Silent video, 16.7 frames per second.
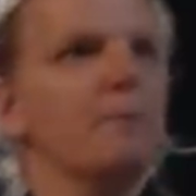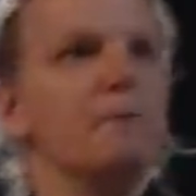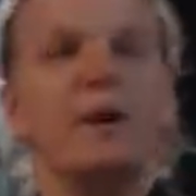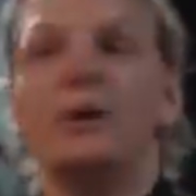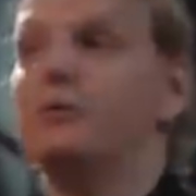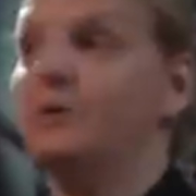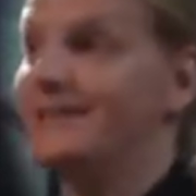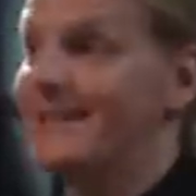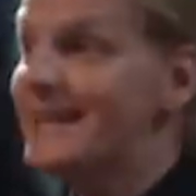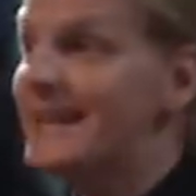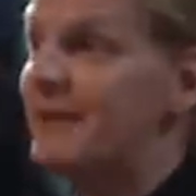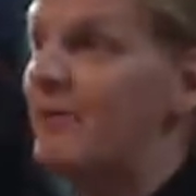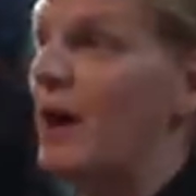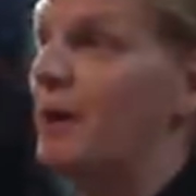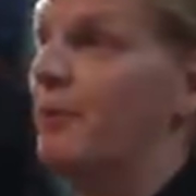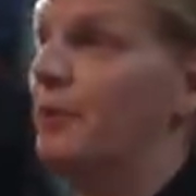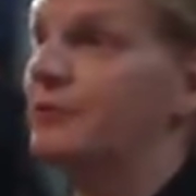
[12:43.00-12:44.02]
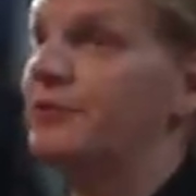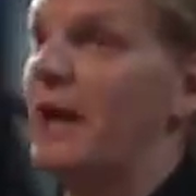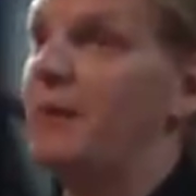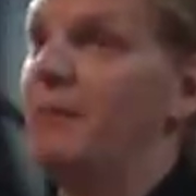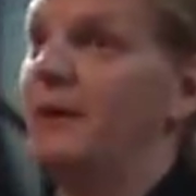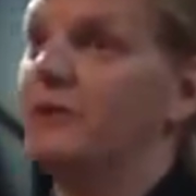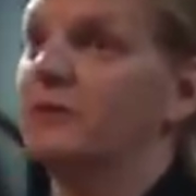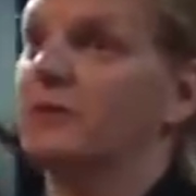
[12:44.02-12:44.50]
But if we did have eyeballs
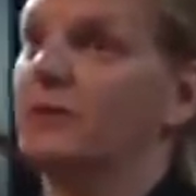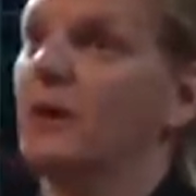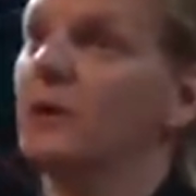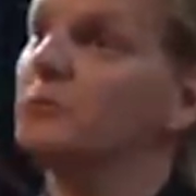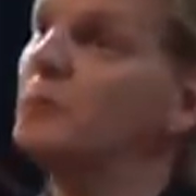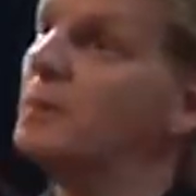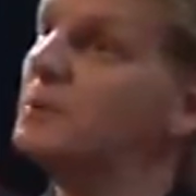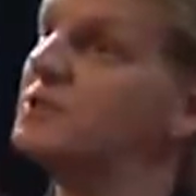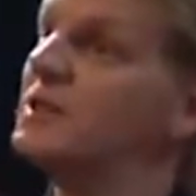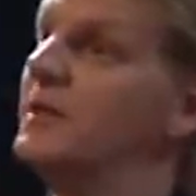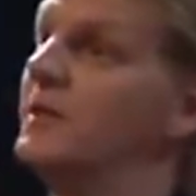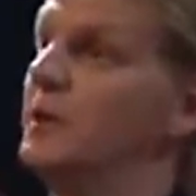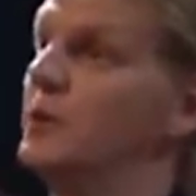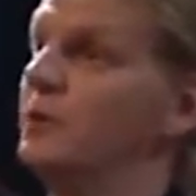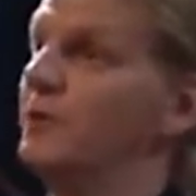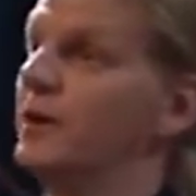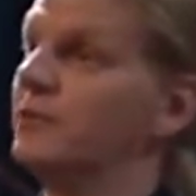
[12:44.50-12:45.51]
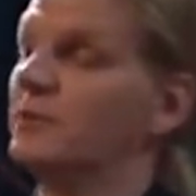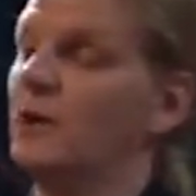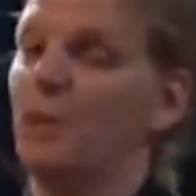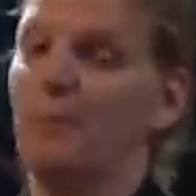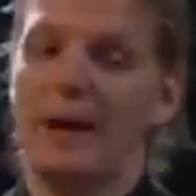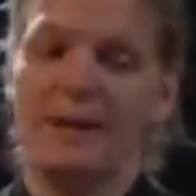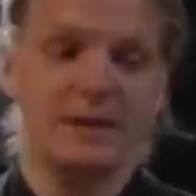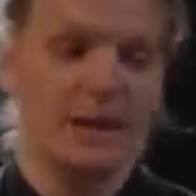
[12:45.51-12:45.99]
ten meters across, we would see the universe a
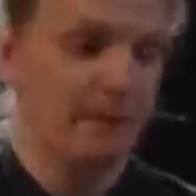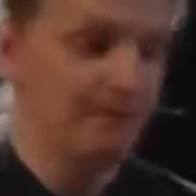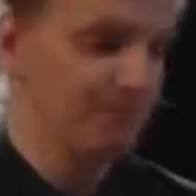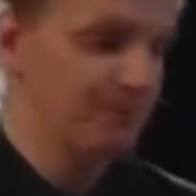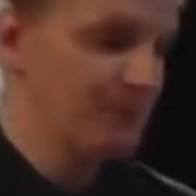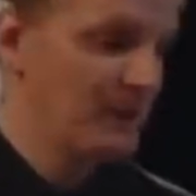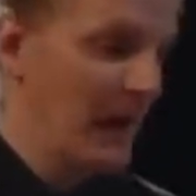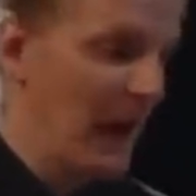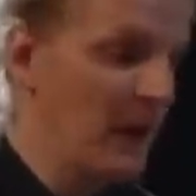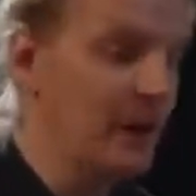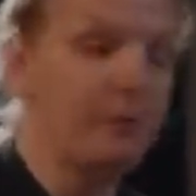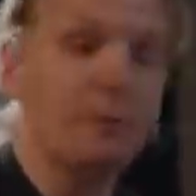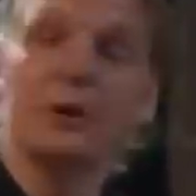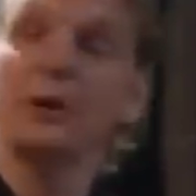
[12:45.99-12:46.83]
lot better. However,